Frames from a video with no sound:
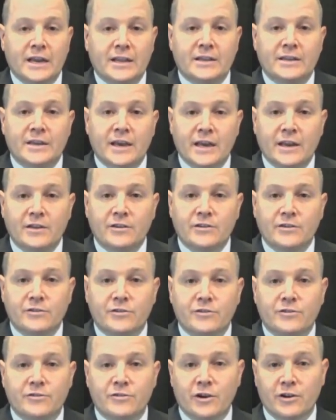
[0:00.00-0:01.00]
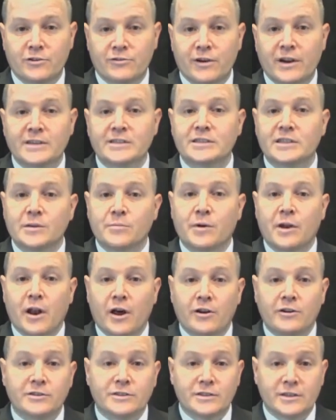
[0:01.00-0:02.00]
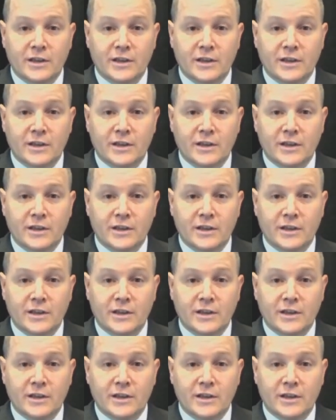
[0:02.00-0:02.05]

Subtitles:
the data to address them and